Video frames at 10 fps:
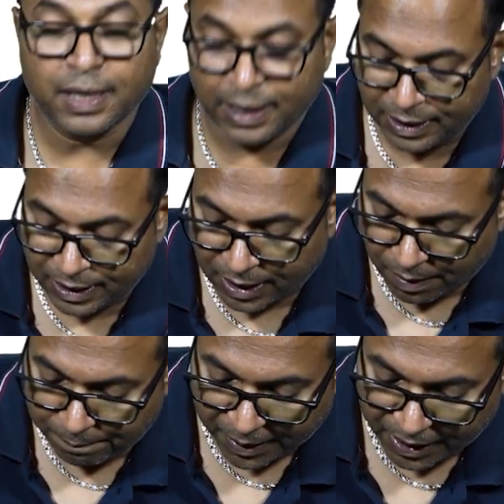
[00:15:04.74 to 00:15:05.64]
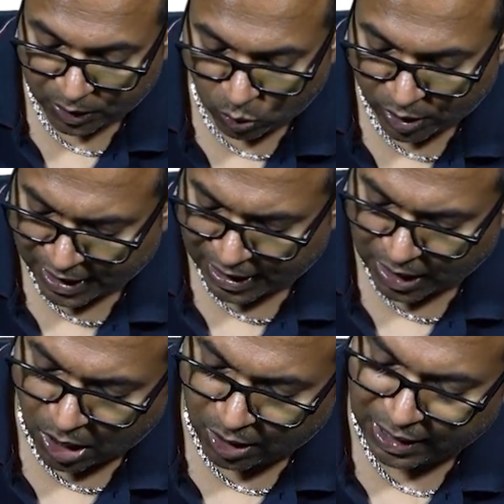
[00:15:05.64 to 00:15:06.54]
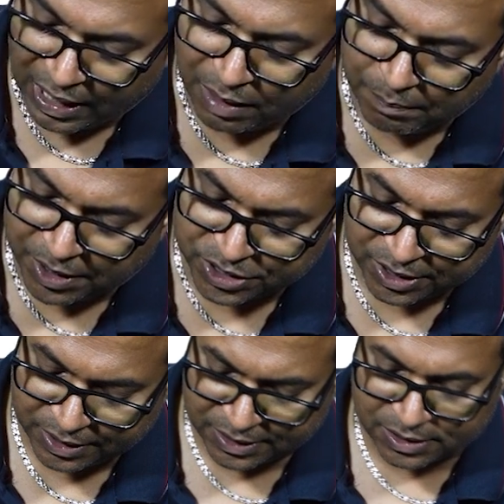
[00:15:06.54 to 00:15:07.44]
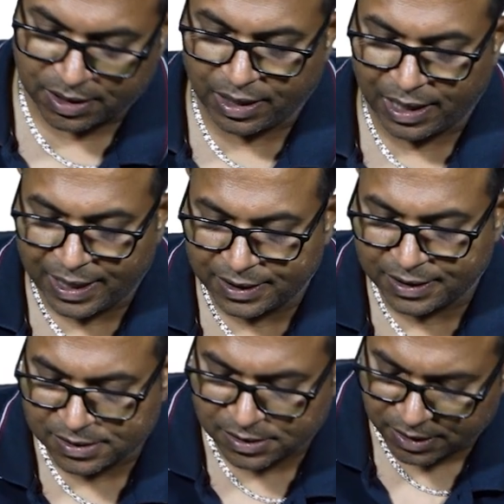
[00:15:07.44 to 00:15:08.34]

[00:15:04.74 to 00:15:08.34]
Intraperitoneal onlay mesh. This is a latest